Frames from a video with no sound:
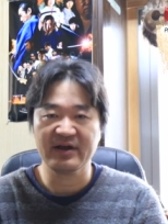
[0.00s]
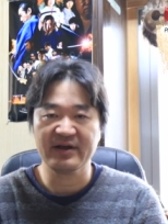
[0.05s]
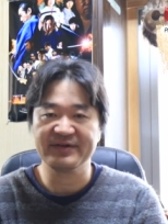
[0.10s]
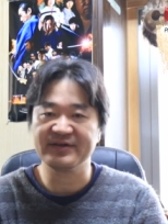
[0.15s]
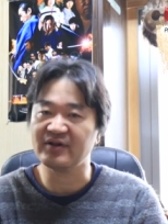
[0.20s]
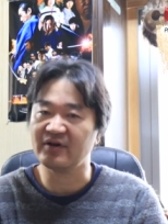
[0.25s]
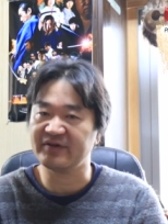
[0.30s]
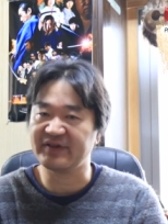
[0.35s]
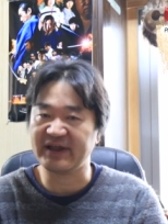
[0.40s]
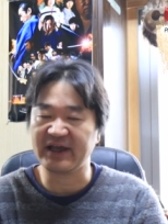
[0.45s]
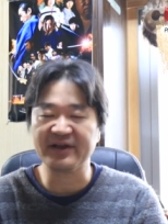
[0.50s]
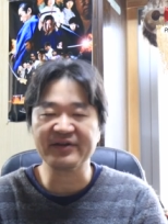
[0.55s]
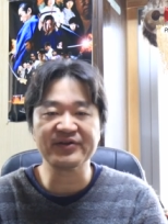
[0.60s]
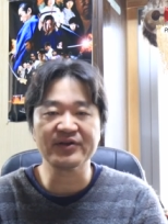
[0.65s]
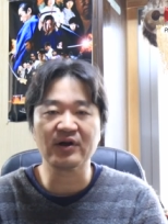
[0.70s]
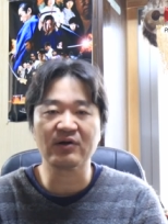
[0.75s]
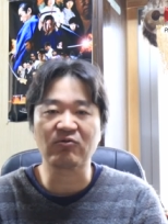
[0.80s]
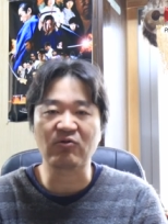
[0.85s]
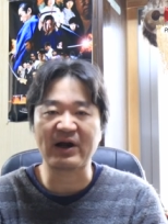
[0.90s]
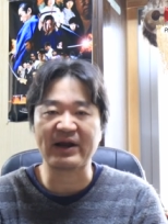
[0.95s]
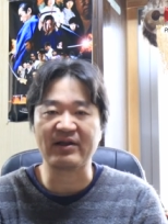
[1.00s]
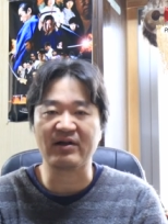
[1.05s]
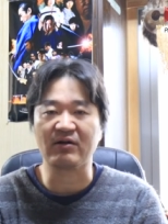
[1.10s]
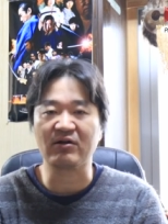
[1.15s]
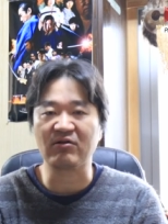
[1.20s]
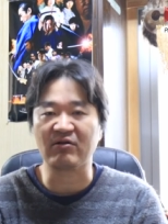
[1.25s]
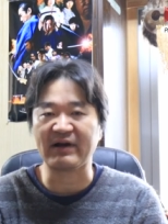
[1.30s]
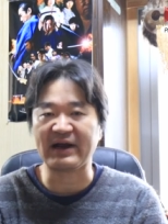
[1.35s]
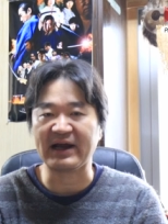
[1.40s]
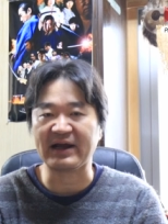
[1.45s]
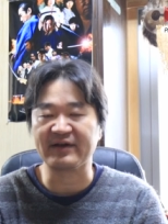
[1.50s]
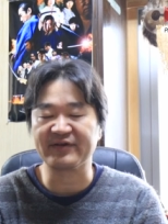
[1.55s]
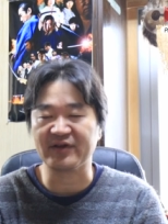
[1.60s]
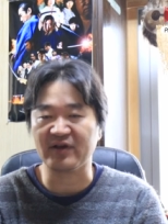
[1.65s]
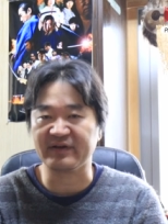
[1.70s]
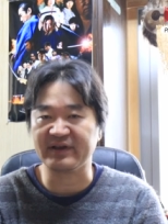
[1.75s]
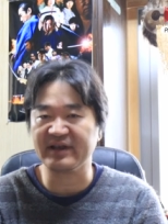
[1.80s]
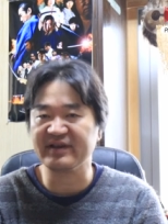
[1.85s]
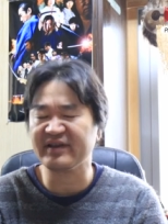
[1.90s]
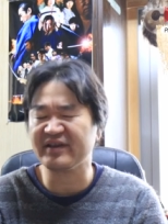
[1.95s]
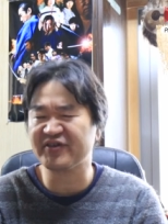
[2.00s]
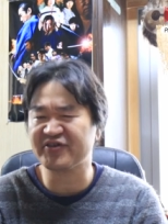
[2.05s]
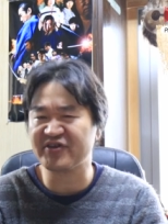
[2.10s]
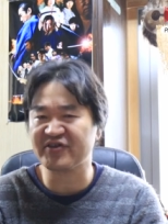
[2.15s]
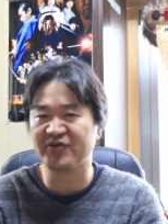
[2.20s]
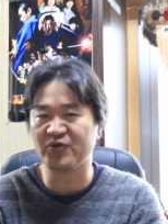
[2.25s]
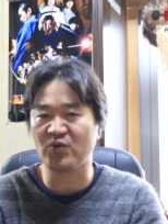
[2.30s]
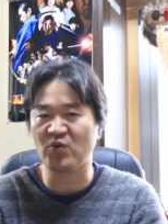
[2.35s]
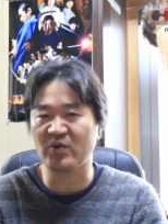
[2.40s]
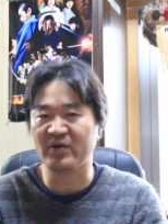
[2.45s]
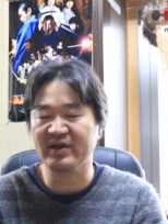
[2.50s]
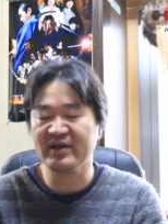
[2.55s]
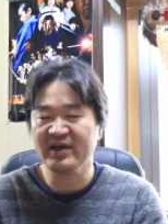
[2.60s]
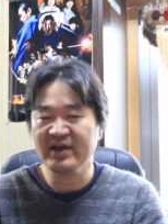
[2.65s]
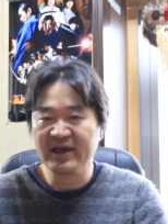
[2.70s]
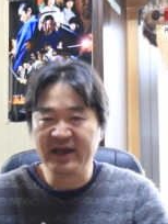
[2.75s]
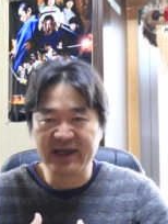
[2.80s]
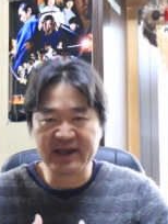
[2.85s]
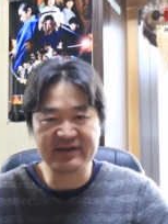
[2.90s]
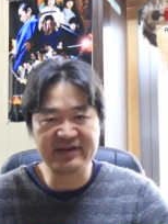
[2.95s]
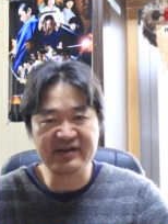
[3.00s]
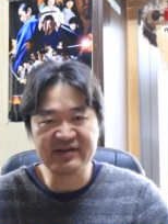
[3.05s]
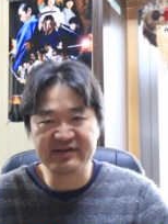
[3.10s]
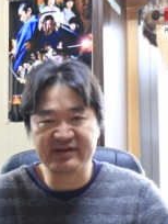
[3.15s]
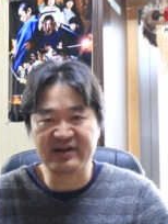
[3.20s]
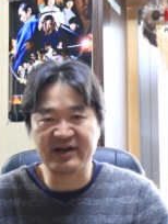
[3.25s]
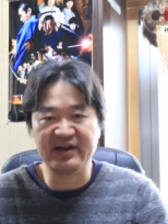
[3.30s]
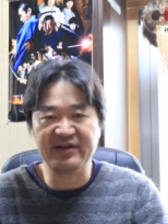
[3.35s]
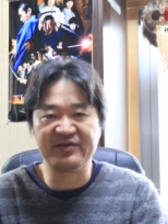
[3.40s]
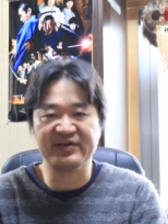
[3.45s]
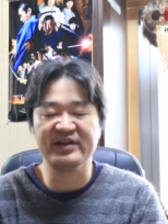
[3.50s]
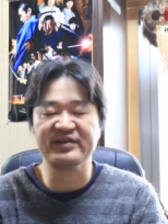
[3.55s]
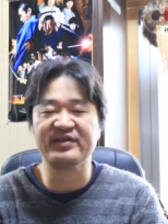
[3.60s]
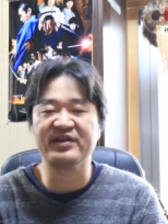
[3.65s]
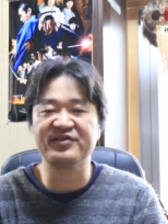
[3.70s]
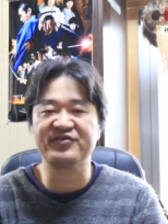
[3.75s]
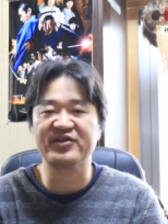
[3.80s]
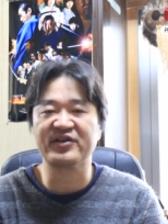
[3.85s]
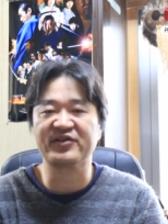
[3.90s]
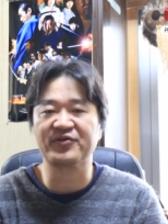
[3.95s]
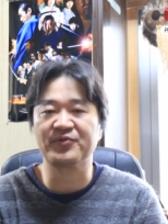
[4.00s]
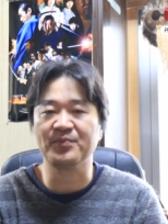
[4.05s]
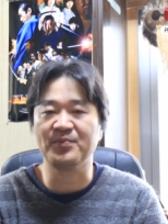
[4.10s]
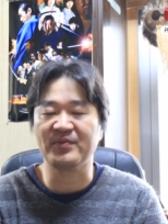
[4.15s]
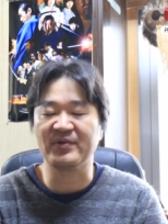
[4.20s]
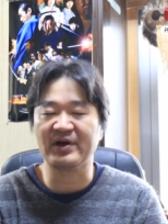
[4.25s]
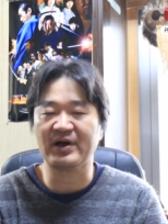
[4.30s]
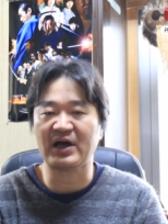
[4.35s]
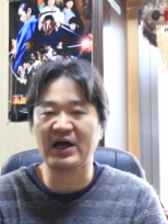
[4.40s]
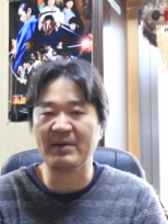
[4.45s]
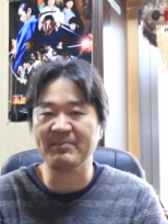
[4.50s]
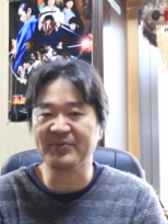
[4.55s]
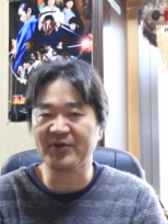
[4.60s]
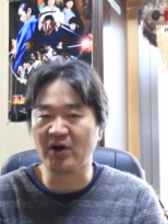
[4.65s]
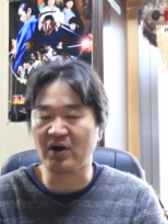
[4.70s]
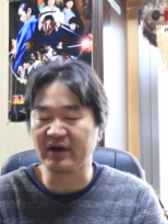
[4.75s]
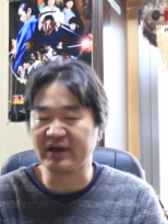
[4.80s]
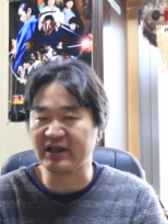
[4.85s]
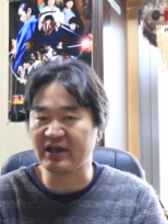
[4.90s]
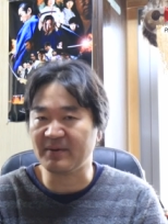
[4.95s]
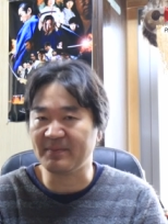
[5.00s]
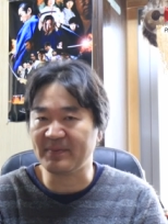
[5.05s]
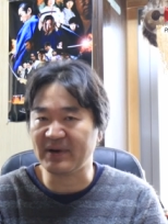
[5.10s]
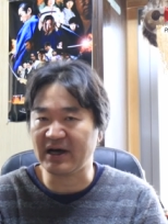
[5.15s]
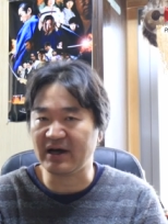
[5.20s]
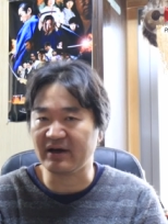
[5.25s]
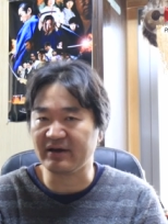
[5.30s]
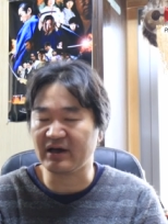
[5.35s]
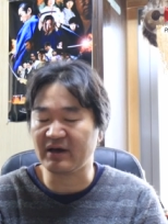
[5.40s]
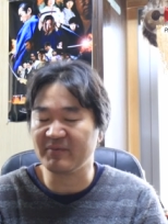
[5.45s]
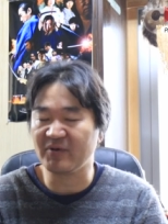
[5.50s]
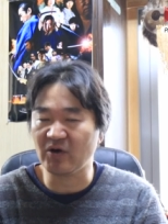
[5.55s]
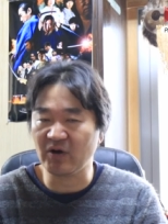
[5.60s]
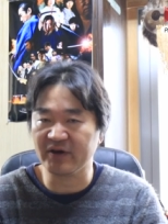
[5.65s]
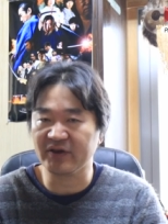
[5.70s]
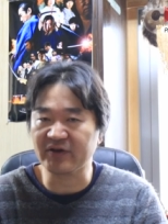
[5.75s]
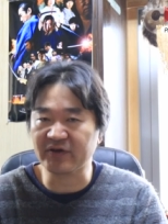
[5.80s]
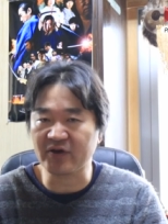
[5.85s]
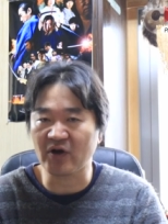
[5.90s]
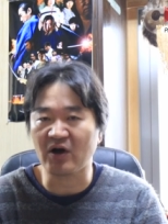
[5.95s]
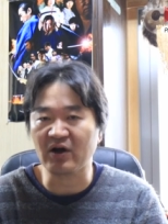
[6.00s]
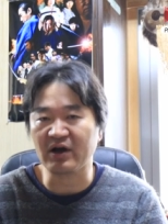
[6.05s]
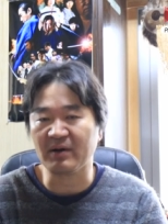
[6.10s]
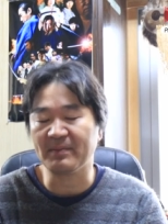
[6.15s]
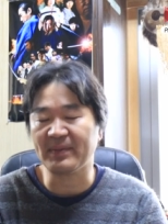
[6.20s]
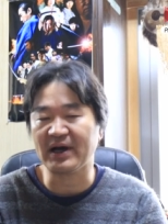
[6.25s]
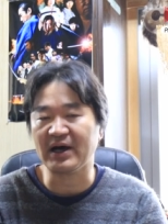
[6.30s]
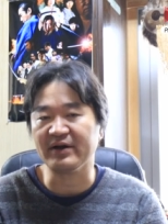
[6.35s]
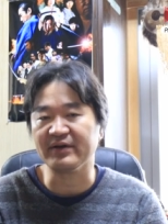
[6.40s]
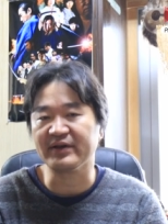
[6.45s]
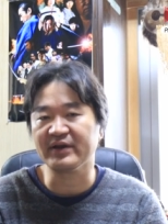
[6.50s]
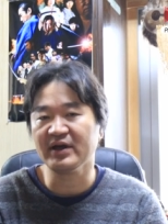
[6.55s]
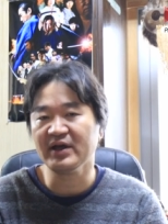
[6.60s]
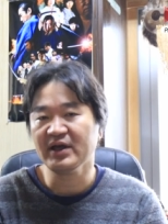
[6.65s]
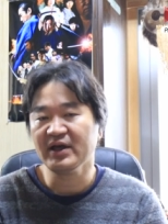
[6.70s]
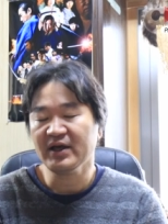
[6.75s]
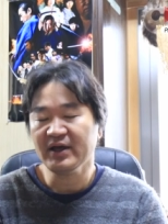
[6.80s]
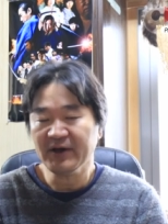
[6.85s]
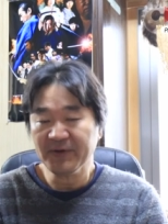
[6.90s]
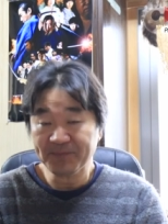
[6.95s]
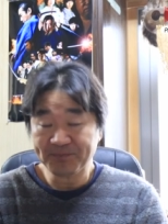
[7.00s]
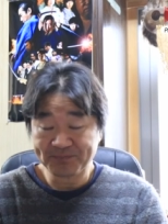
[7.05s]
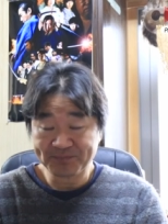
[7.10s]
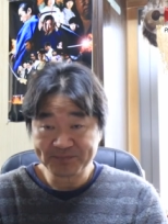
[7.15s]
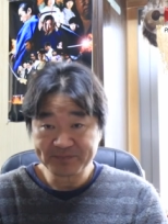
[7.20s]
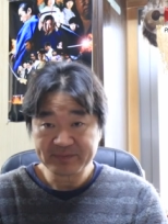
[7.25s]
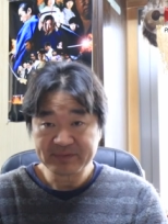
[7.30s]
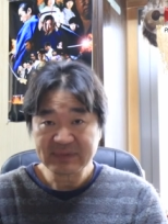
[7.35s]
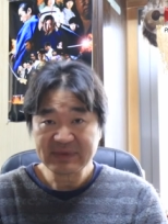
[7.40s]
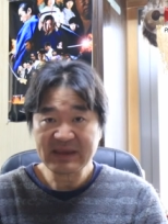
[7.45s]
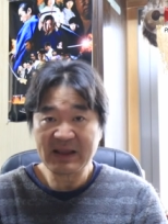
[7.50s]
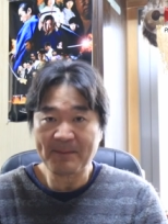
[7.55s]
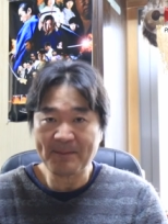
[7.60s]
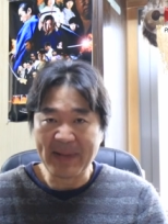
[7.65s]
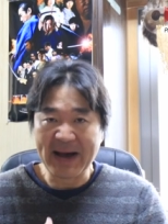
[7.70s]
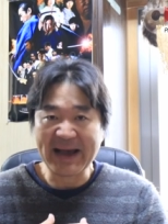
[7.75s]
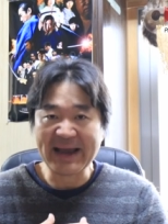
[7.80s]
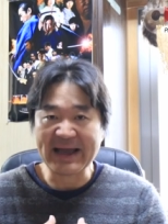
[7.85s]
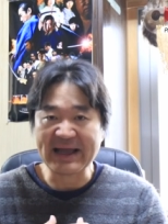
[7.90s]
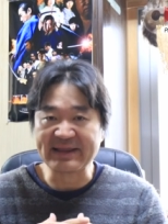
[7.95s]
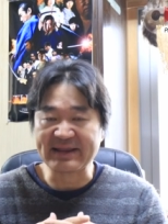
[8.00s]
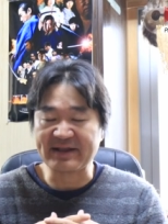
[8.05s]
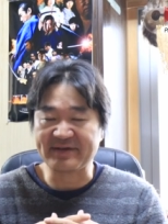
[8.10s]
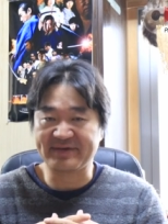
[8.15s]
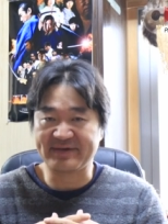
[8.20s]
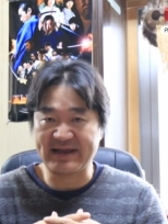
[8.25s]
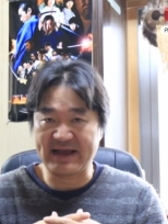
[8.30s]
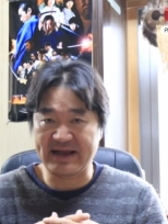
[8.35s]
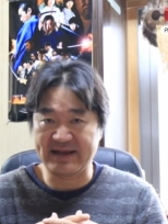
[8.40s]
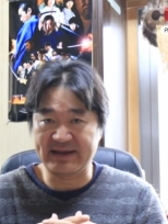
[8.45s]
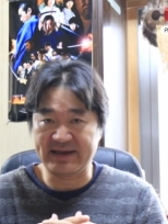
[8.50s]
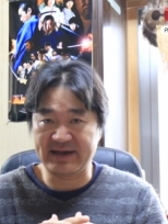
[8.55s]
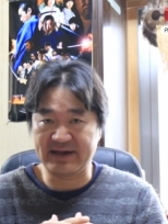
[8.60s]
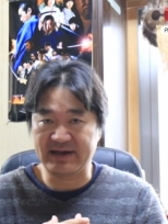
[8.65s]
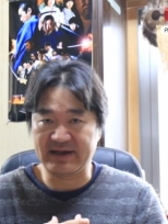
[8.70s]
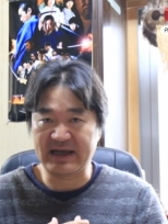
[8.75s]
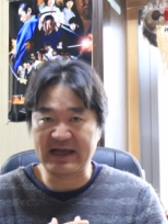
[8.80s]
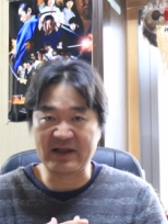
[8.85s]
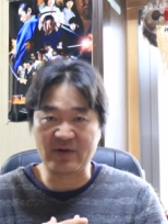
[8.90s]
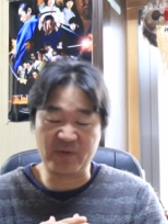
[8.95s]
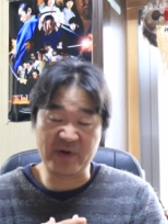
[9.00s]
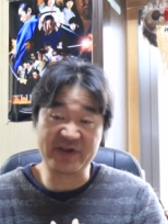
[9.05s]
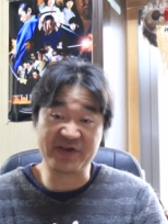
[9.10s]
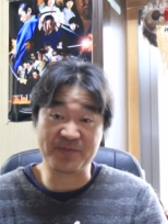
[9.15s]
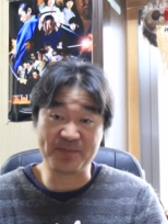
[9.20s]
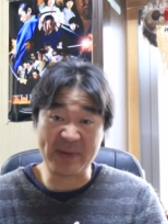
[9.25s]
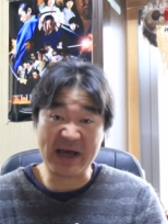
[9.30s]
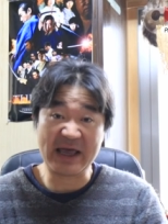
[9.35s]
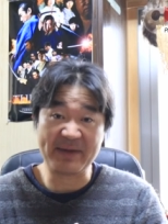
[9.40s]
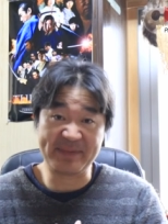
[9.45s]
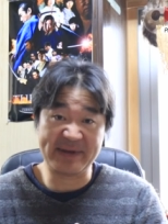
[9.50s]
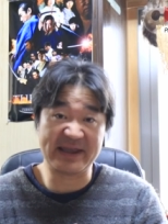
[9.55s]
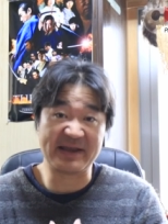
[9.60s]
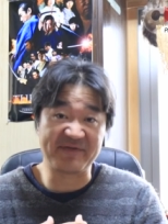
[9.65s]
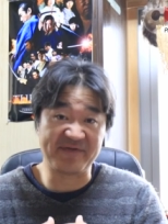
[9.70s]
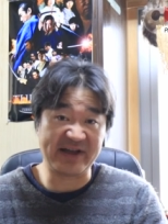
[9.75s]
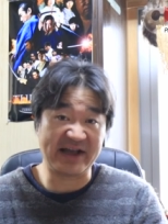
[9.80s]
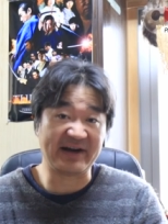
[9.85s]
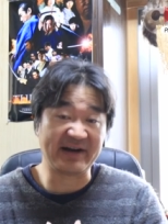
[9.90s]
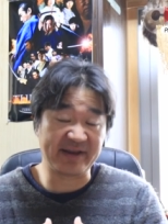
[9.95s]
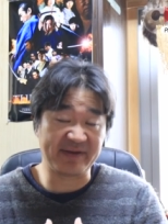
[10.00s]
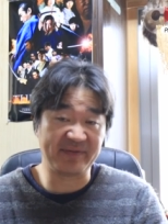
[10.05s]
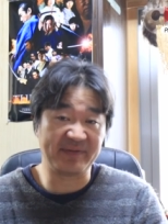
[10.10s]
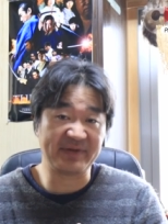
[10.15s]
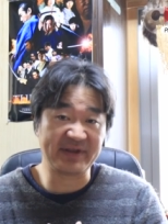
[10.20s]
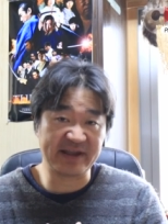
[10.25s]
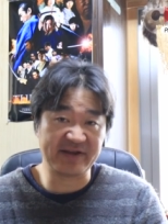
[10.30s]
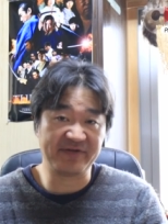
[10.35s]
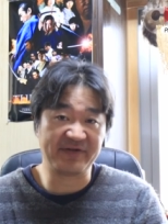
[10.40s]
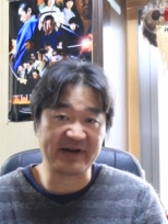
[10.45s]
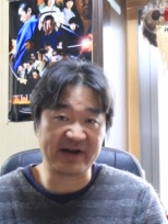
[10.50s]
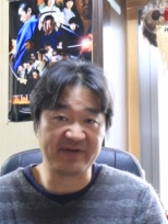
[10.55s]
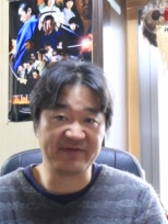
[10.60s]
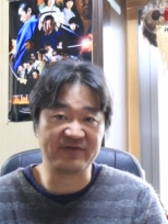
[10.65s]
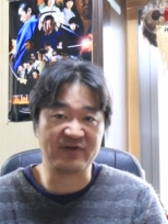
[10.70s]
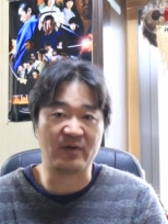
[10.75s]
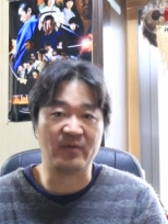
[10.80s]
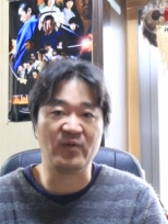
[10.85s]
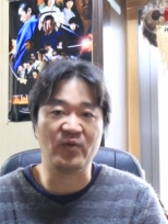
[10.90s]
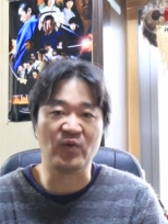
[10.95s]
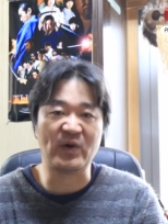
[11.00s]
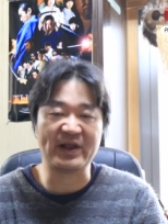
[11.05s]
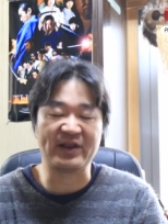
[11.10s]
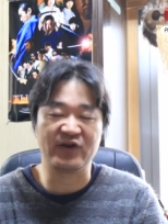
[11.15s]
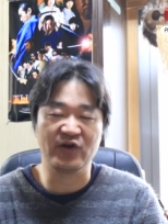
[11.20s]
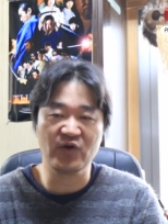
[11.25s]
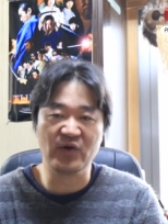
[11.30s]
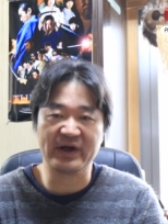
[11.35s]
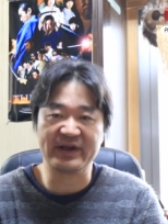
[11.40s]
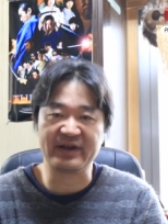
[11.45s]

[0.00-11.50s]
So there is no right or correct. So this is just in this series. This is just I'm talking about. I'm going to talk about my understanding, and which might be very different from what you